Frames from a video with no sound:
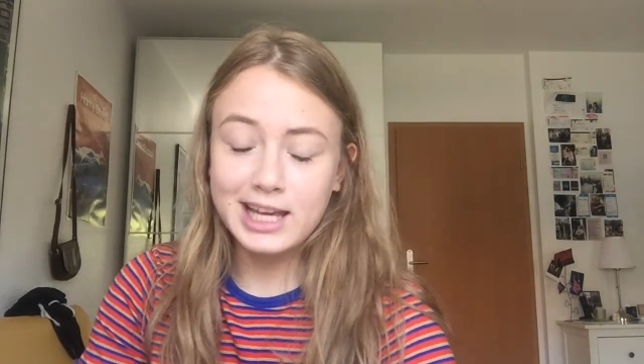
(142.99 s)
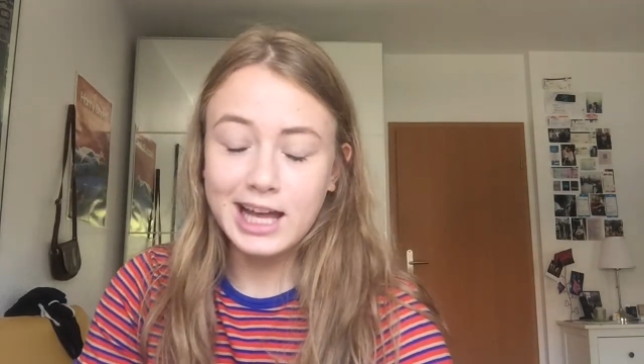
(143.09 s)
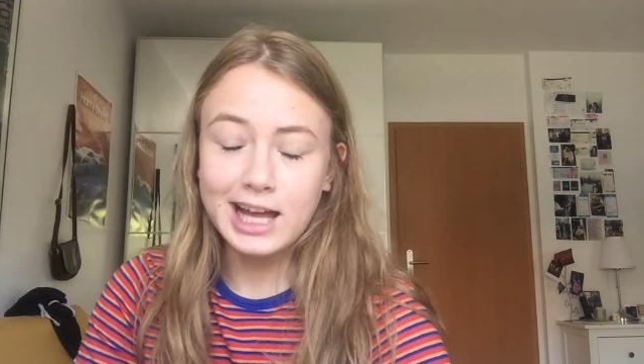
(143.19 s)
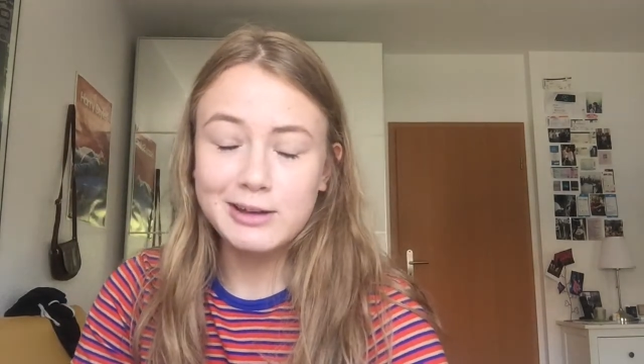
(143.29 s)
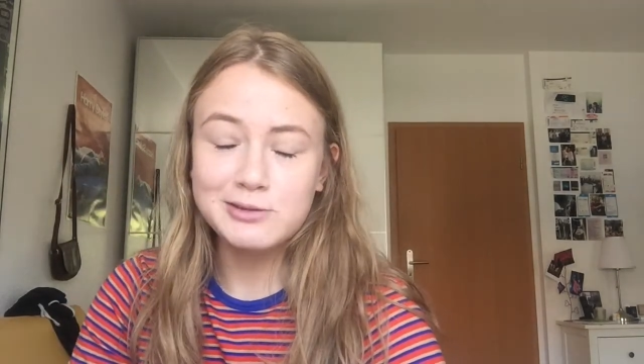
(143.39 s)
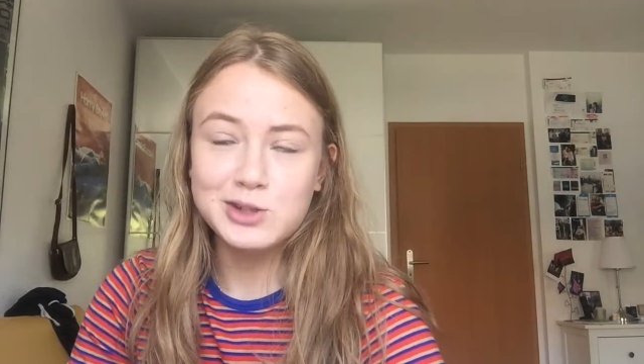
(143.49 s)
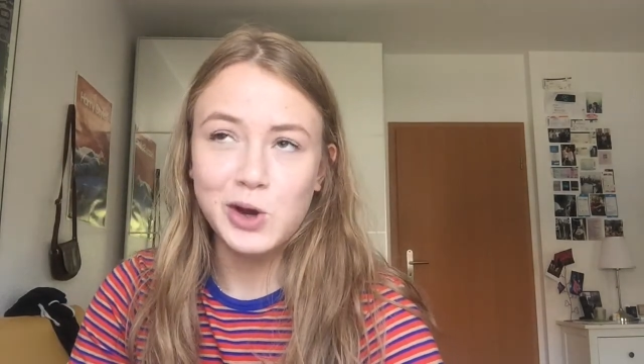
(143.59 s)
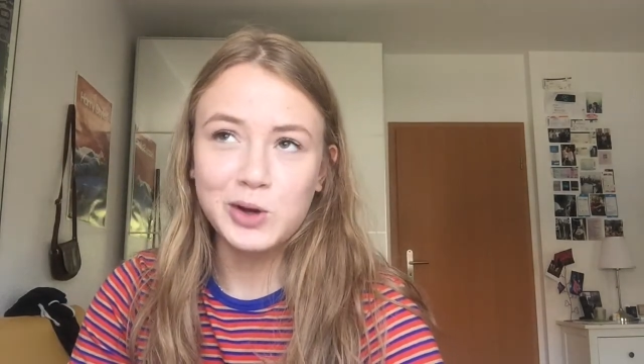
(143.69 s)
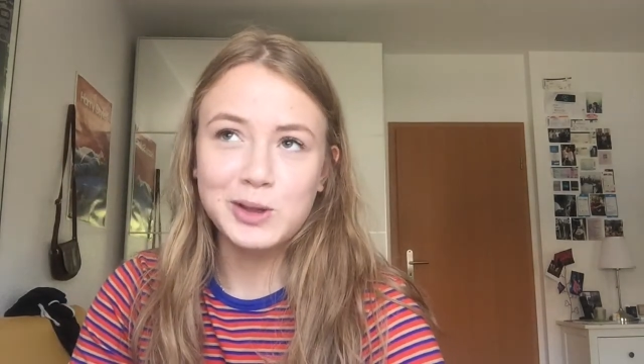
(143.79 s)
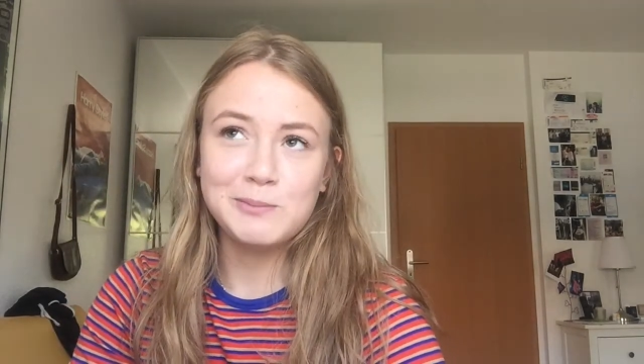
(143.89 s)
I've
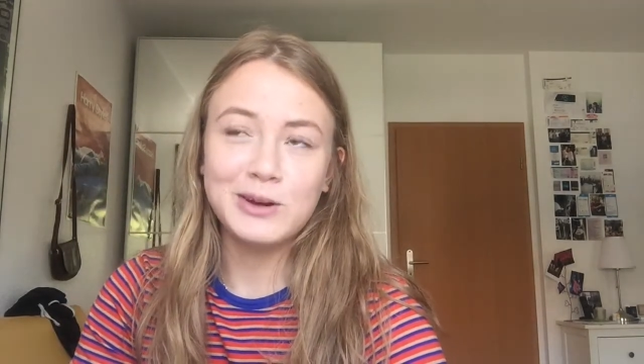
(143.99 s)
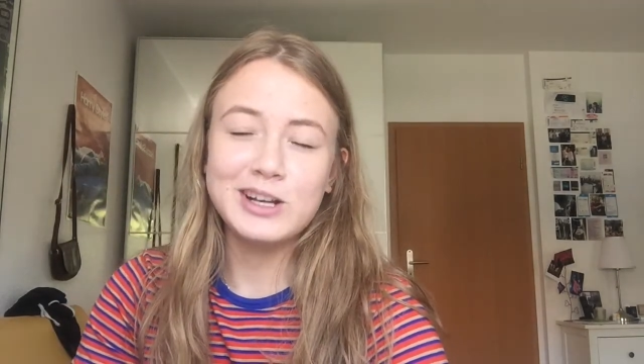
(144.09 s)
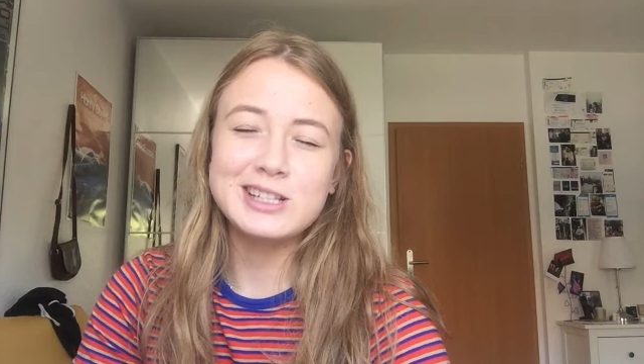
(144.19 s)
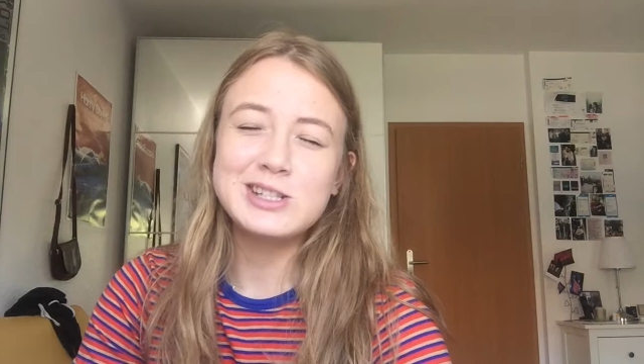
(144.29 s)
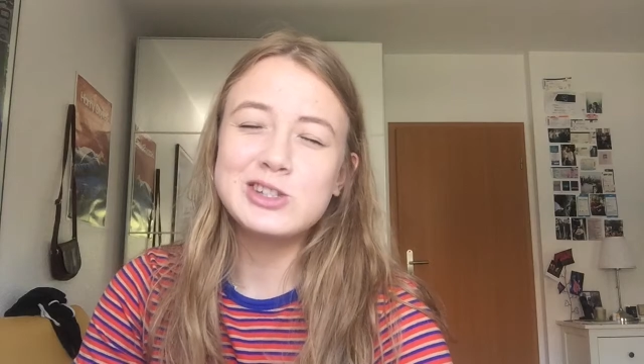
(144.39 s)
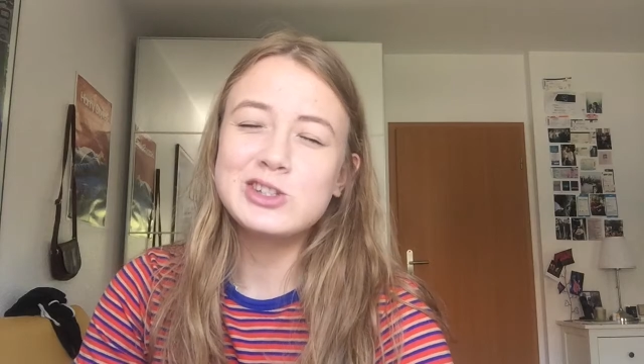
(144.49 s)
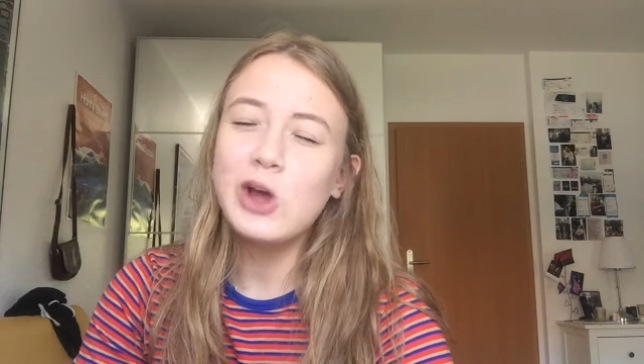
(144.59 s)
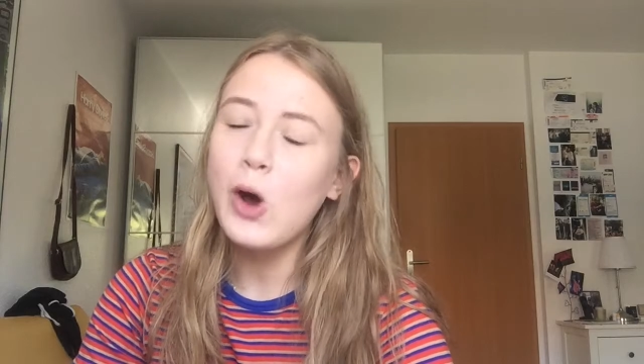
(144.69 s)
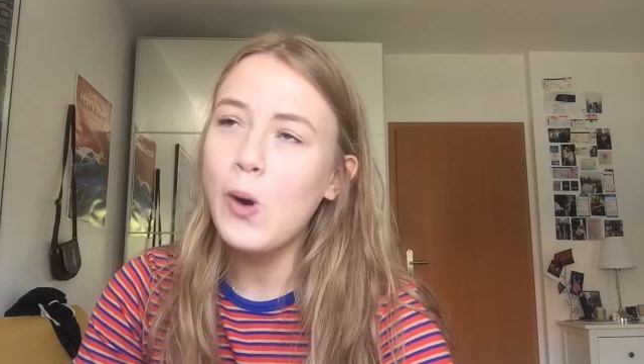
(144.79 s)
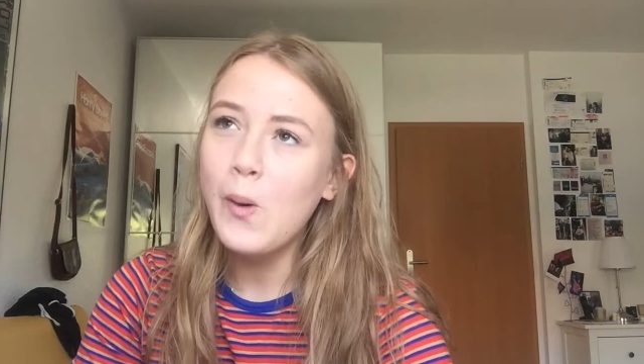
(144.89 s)
talked about it
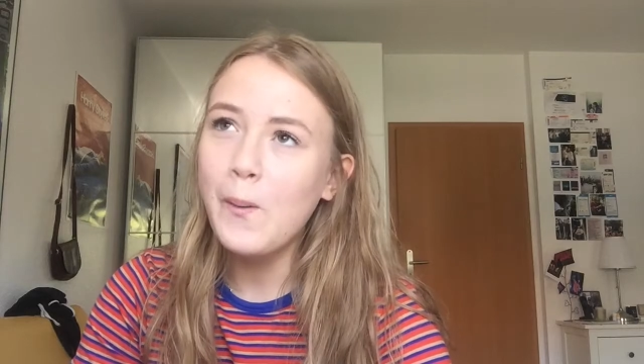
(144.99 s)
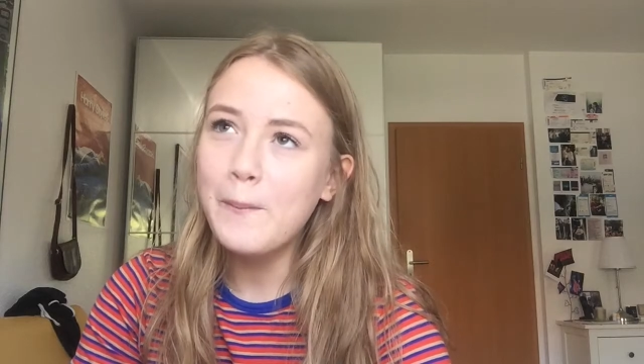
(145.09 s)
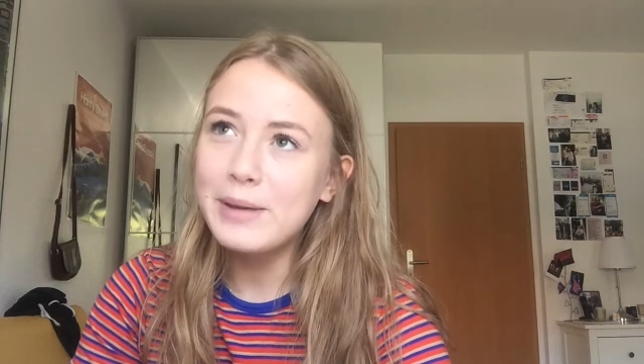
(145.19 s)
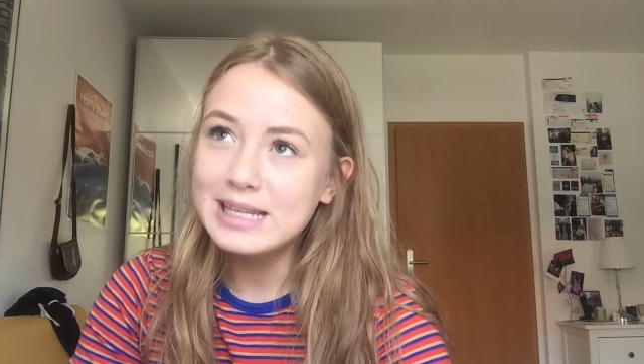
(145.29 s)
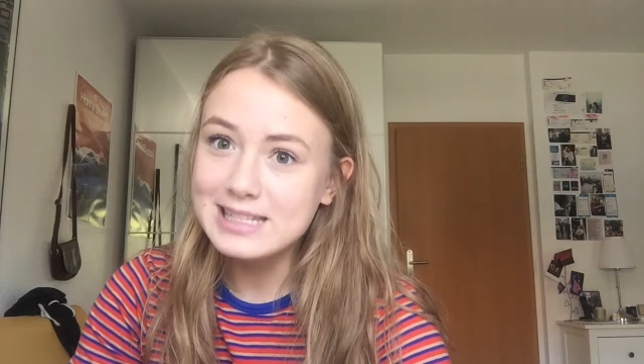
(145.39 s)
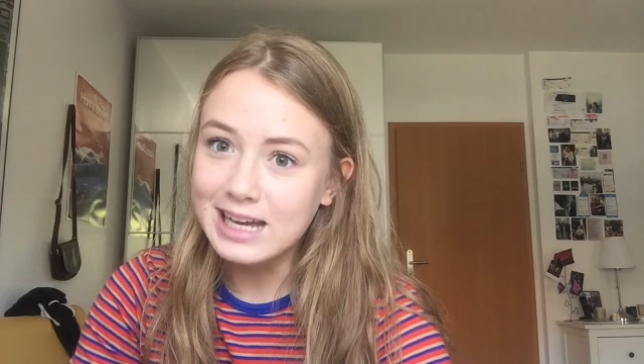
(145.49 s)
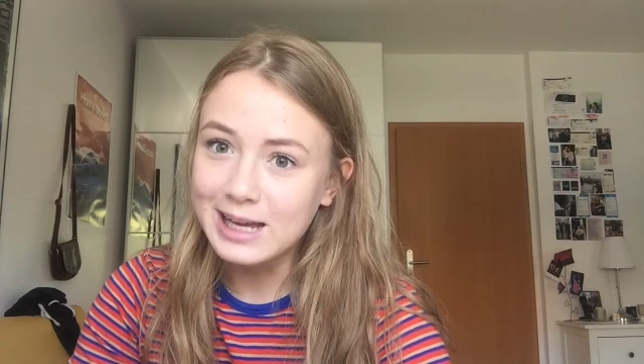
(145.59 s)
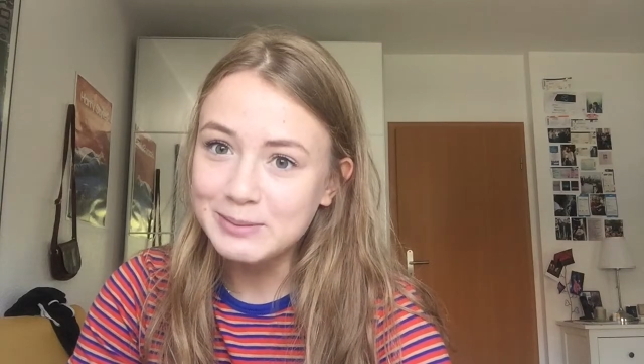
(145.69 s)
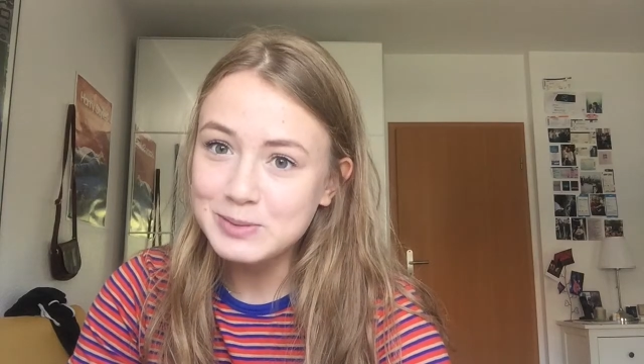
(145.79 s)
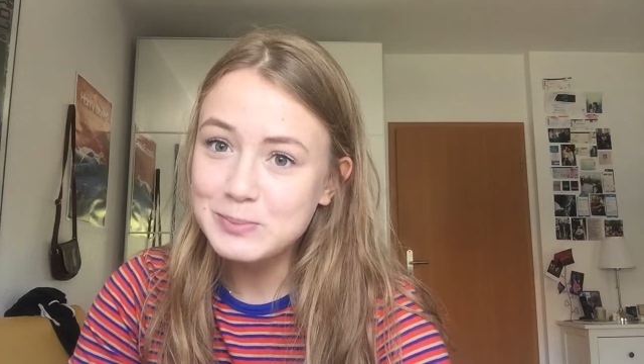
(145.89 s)
so many
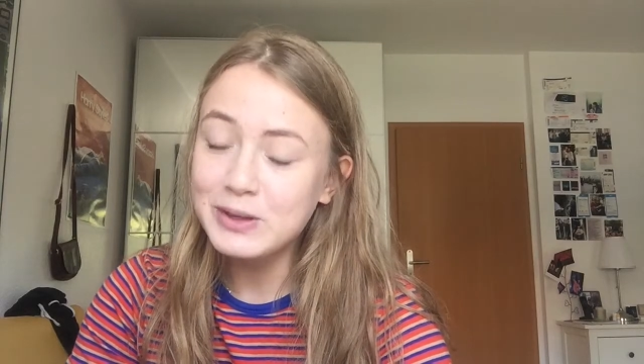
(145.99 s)
times,